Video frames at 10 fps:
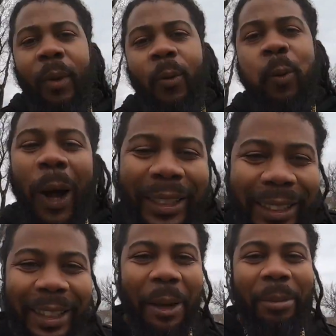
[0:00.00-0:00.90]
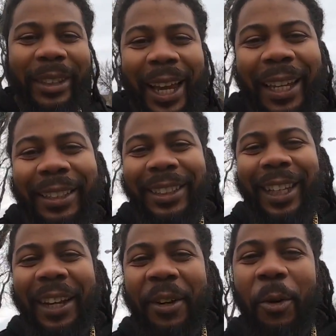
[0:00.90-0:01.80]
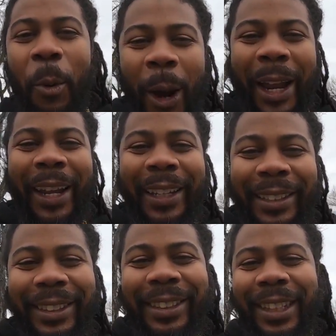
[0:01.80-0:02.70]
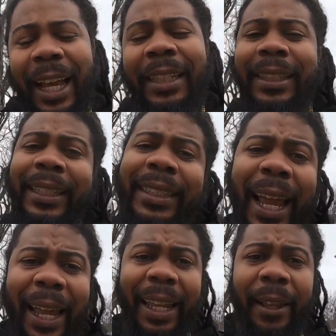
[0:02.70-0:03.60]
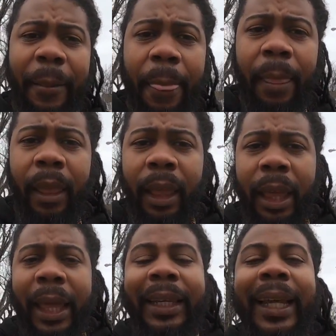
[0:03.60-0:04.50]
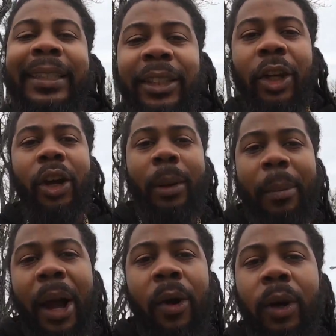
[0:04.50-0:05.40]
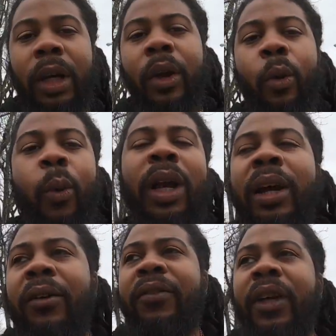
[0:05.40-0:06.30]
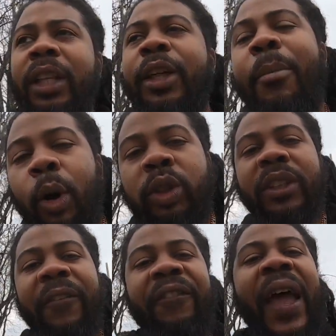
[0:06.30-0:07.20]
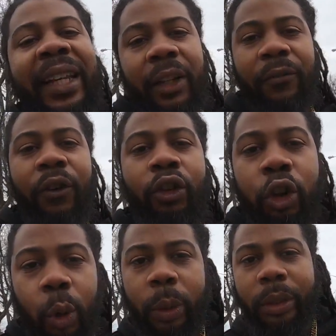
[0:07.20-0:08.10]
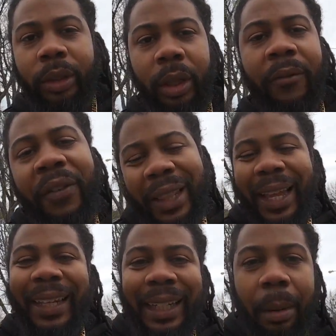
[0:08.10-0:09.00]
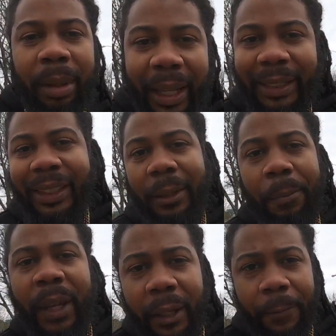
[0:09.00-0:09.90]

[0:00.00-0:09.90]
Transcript: What's up, kings and queens? Today, let's talk about one of the most effective recruiters for the NAACP,